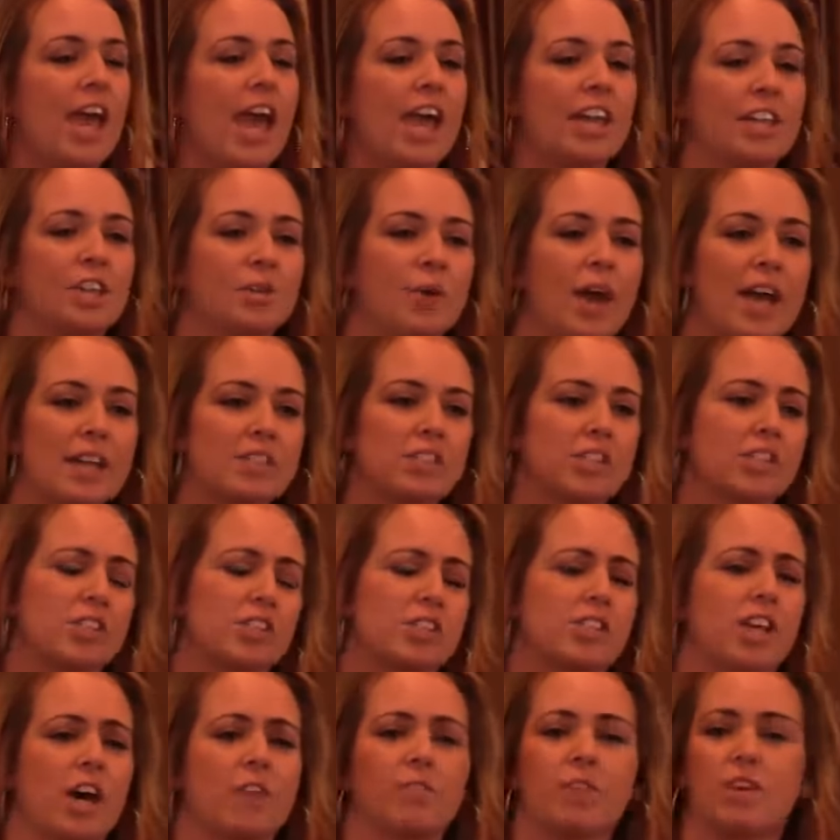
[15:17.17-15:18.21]
And you ask
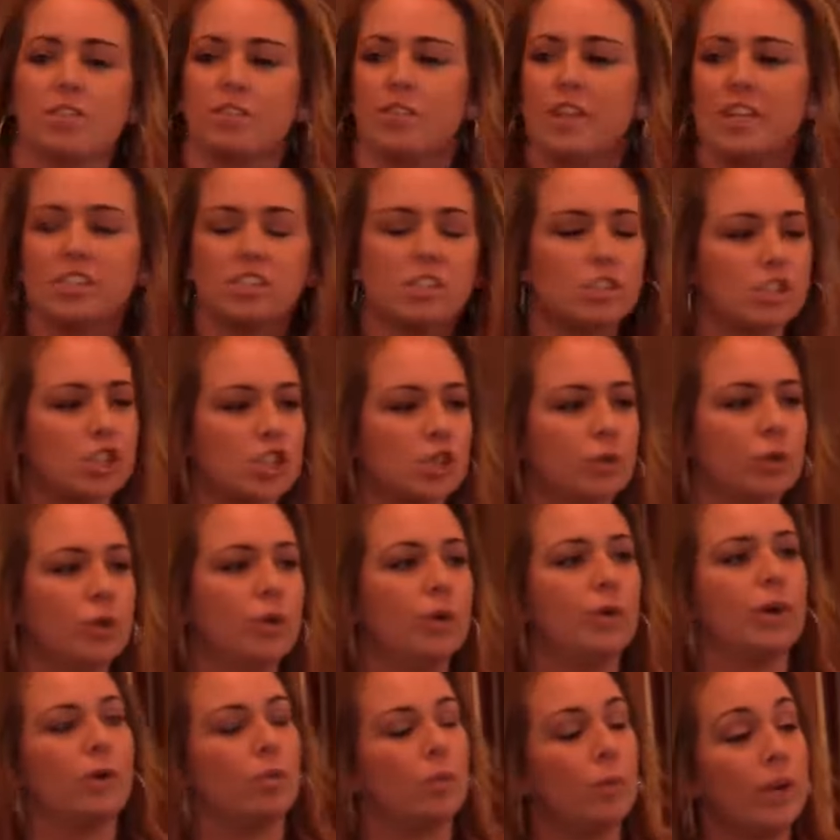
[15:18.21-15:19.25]
yourself, if this is
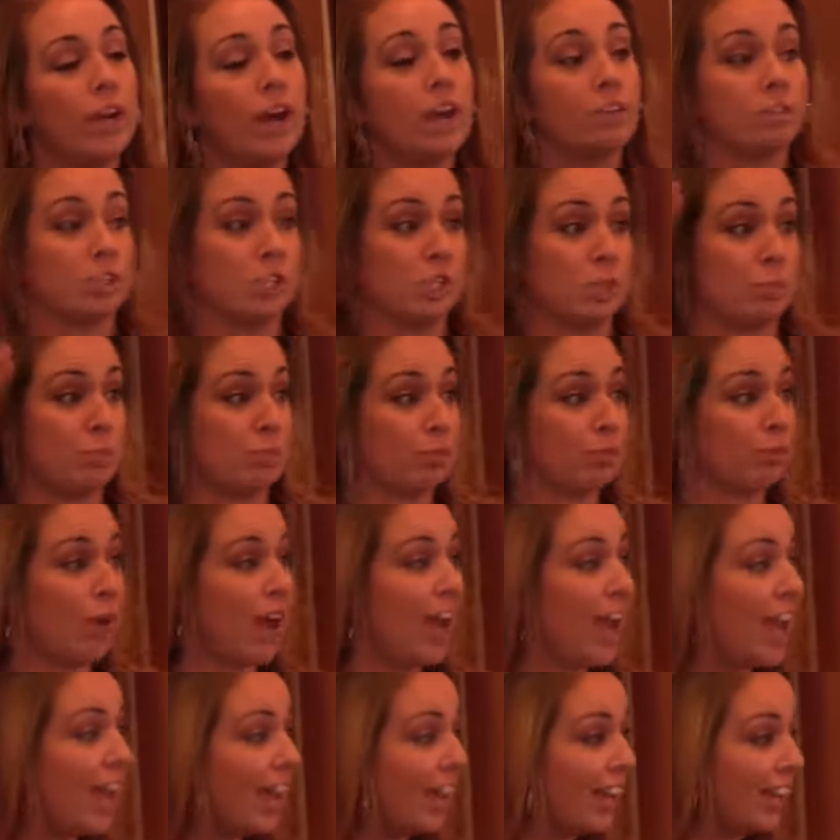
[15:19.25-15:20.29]
true and we are
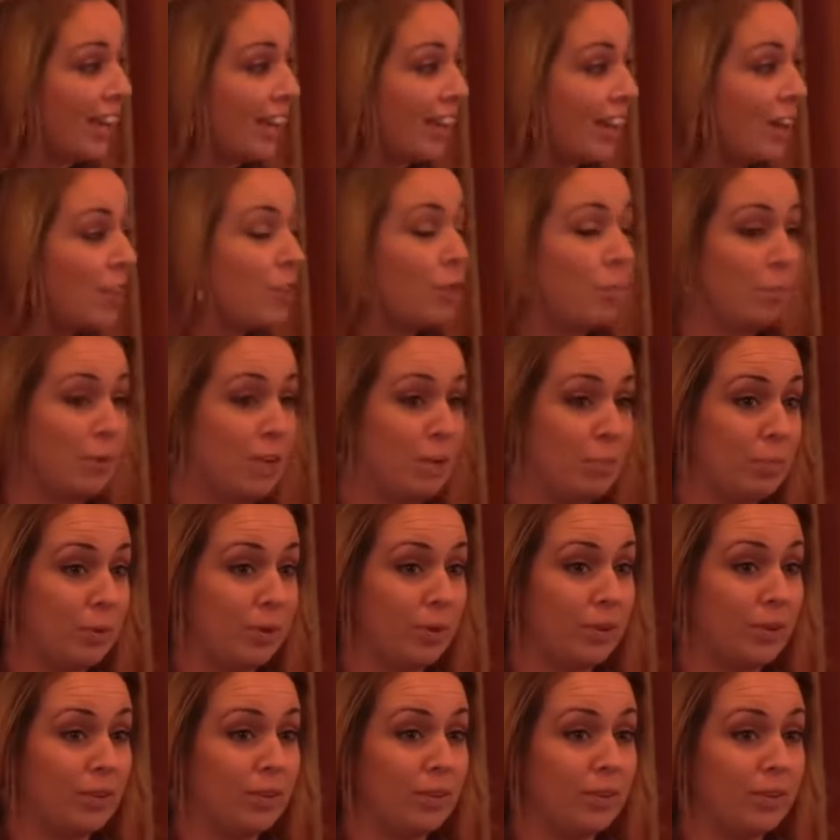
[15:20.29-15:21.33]
spraying the
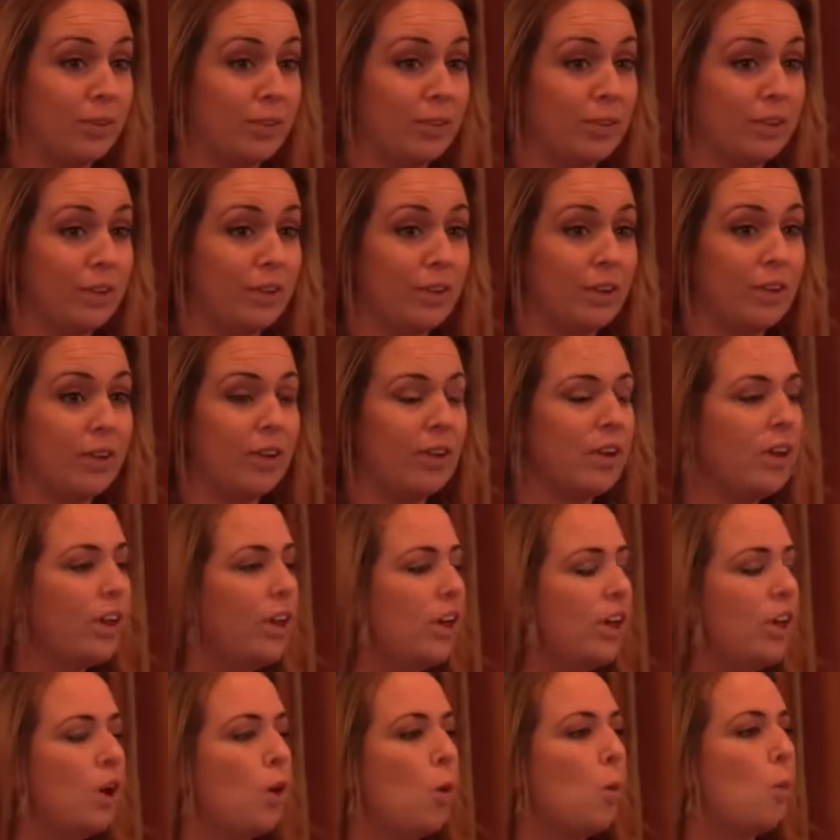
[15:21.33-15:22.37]
people,
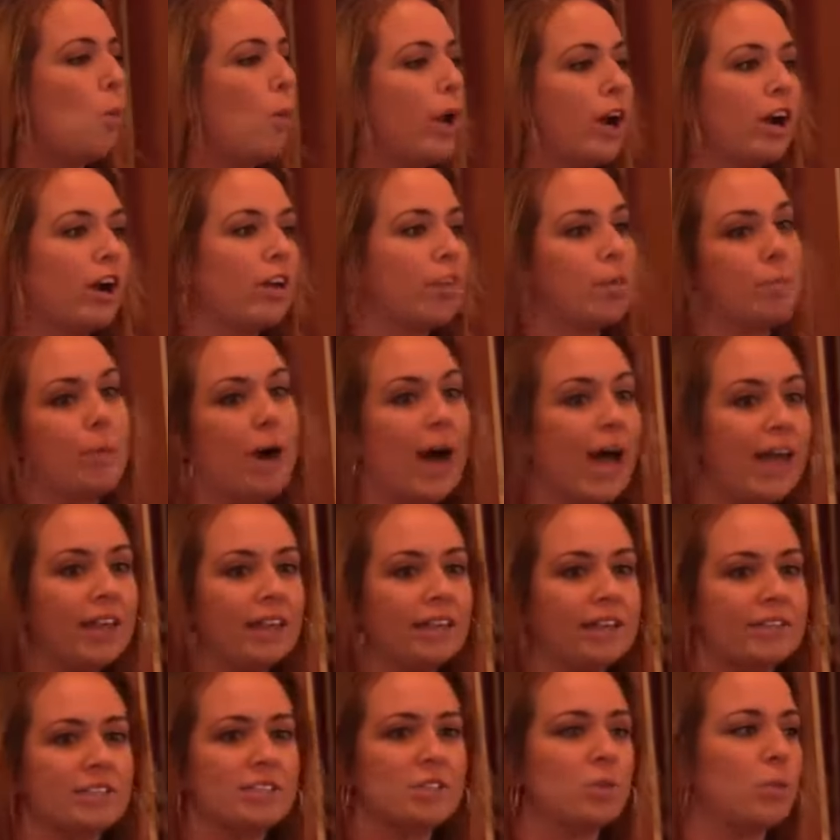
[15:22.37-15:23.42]
where are the
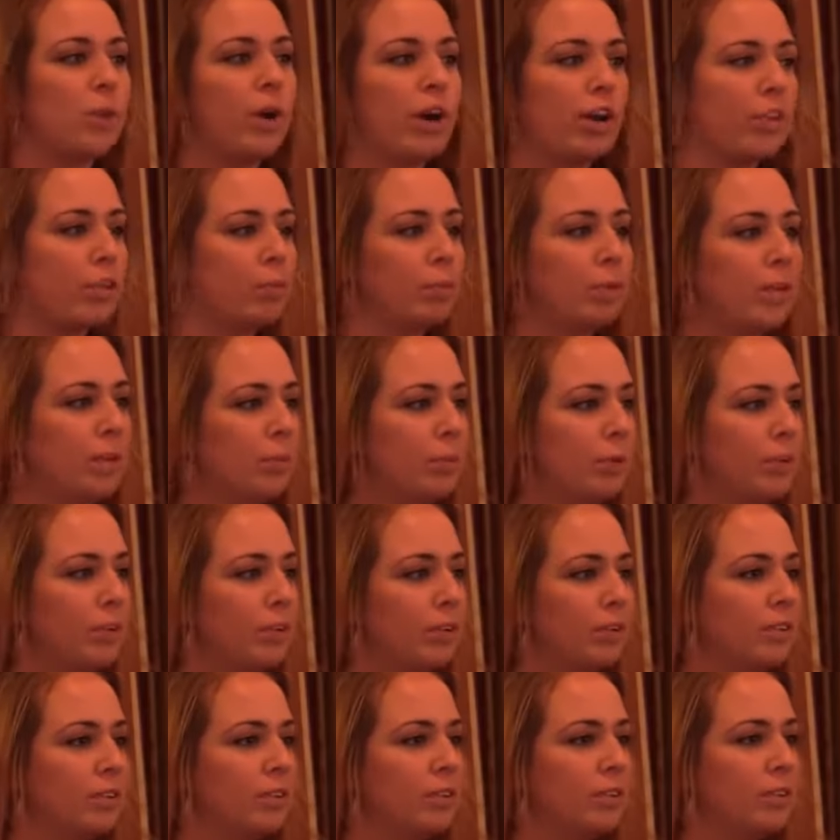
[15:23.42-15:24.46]
pilots? Where are the
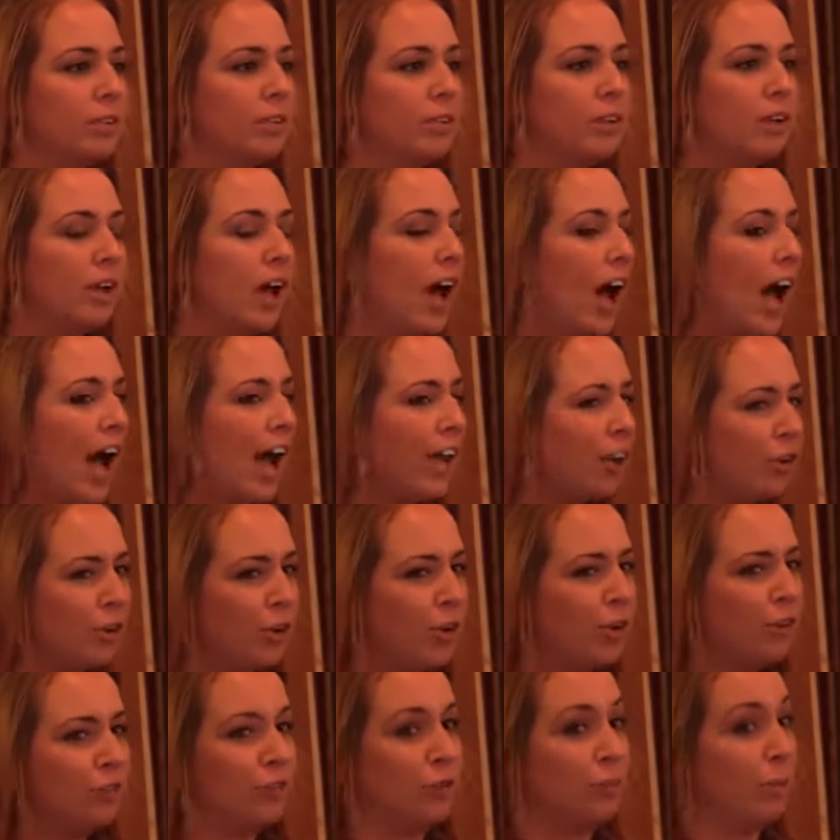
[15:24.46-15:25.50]
people? I don't
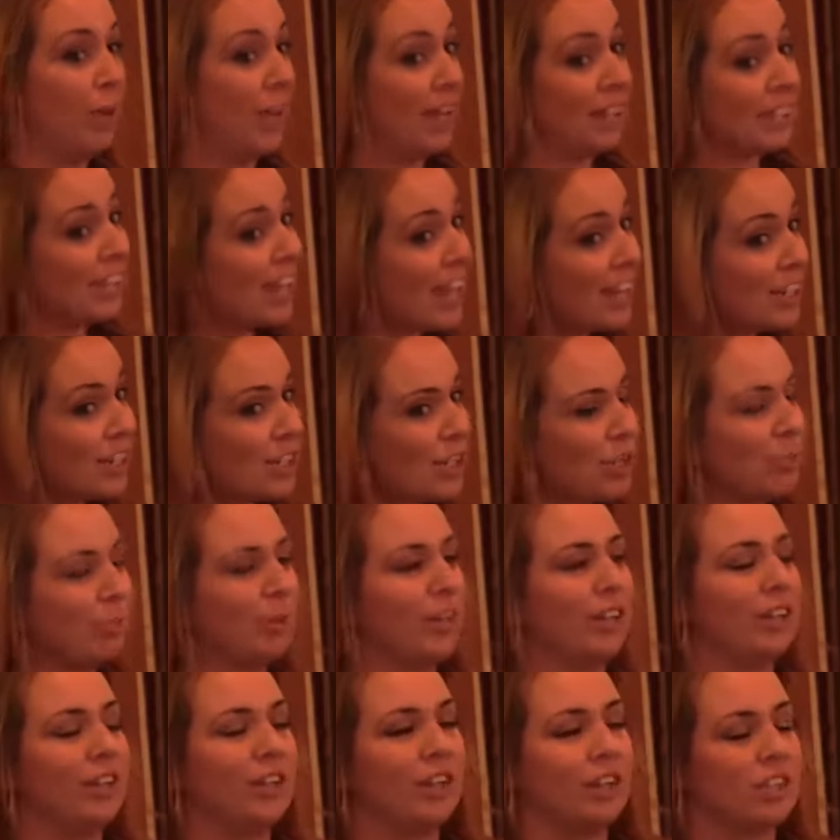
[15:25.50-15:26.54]
know if you pay attention,
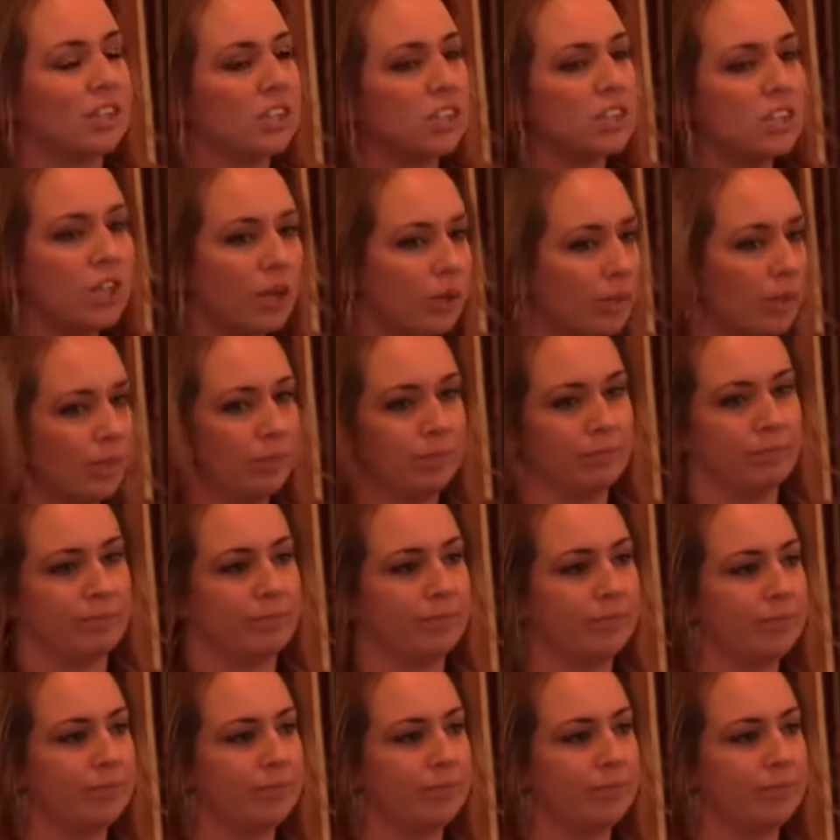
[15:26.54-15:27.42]
but look at Snowden.